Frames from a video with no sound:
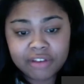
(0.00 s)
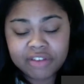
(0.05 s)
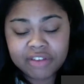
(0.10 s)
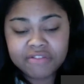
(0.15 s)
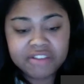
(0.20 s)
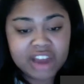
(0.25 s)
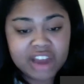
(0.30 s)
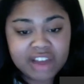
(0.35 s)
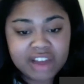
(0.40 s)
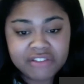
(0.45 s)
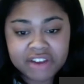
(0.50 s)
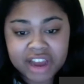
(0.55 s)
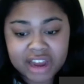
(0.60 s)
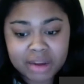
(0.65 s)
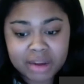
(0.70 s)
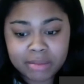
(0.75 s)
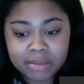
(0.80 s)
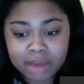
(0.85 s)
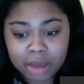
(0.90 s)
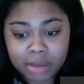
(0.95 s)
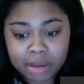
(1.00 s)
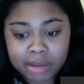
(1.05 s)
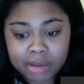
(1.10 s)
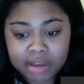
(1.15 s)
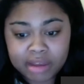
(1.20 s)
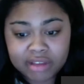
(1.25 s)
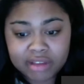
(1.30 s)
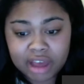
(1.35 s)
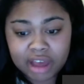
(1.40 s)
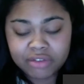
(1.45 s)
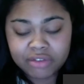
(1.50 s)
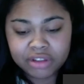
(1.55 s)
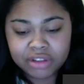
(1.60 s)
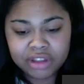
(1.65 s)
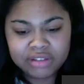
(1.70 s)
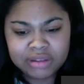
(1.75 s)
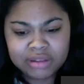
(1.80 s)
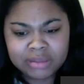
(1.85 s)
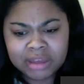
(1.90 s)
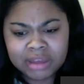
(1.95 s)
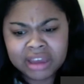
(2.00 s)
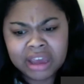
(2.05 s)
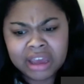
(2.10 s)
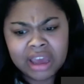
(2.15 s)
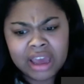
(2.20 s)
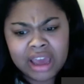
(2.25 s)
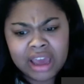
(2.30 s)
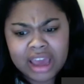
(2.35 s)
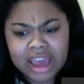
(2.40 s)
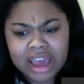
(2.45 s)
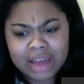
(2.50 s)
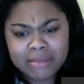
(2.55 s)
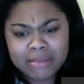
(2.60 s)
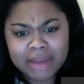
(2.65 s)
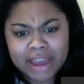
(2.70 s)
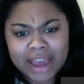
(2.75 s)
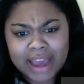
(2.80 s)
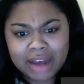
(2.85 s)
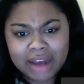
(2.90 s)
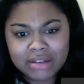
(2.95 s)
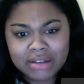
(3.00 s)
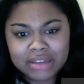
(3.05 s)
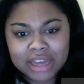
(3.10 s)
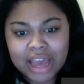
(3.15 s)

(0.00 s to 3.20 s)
I've never had a meal by myself unless I'm like in my house.